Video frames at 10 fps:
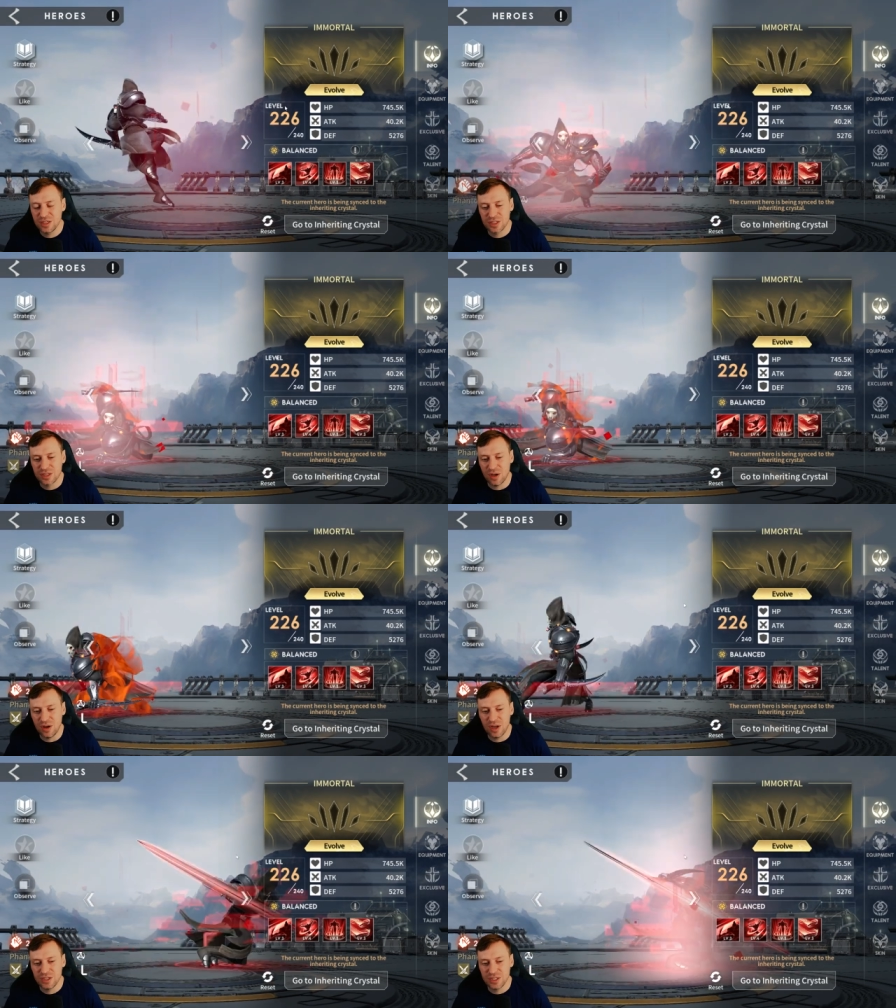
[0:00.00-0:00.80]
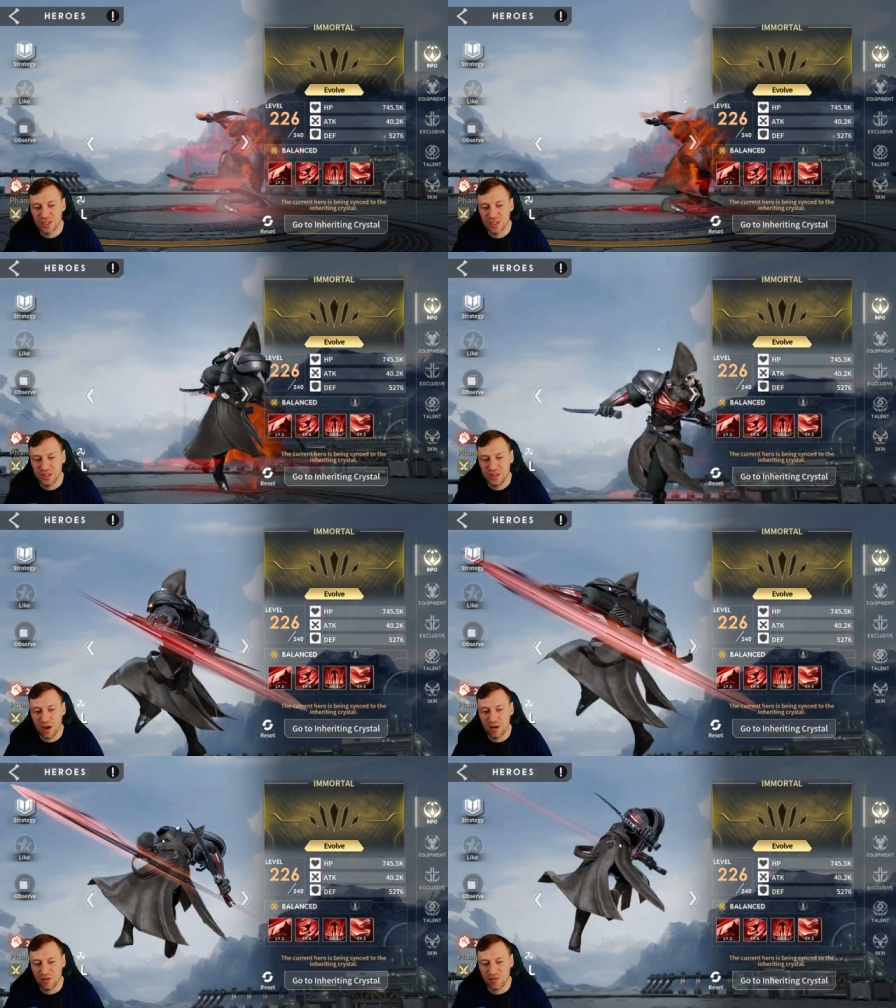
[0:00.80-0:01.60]
just ah, oh, just
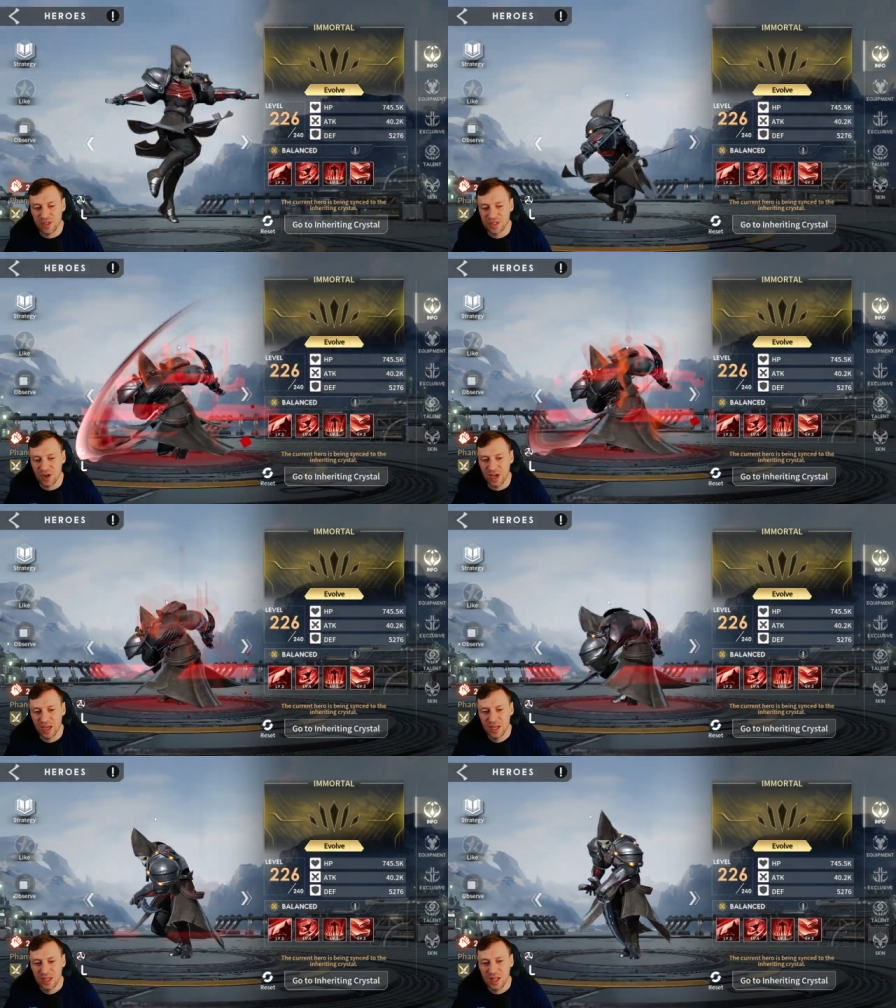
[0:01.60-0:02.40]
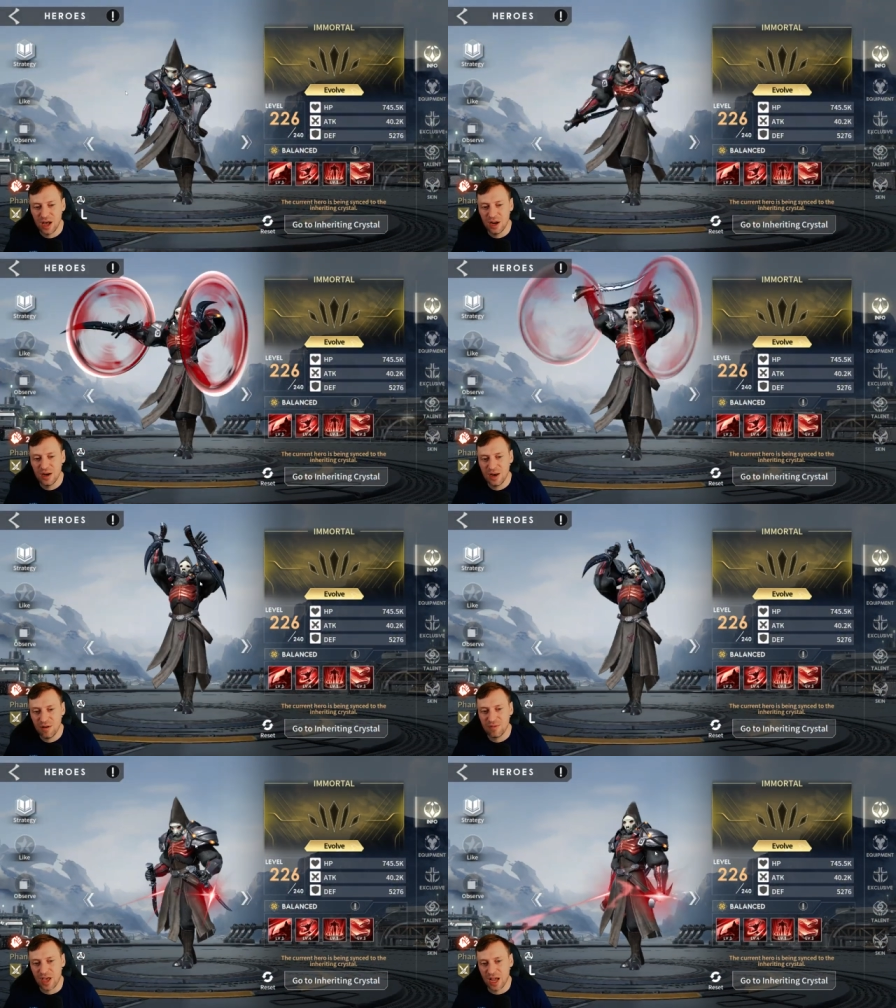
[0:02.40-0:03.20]
no love for this guy. I
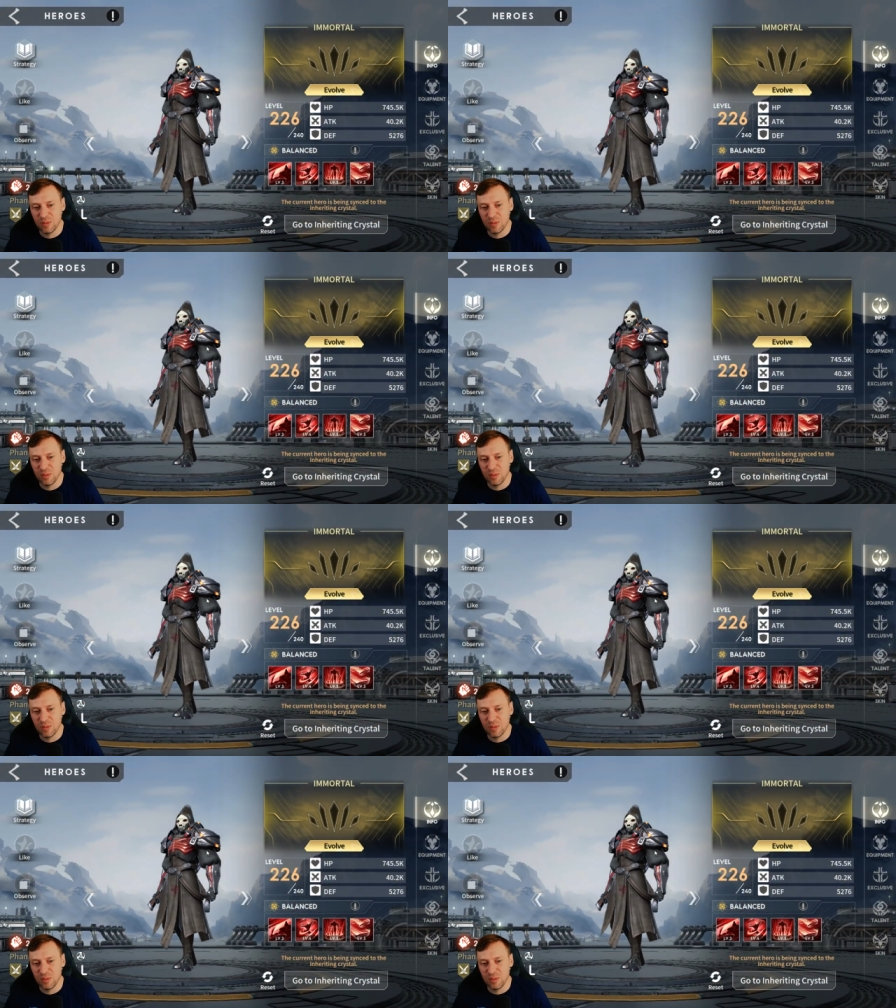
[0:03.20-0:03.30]
love that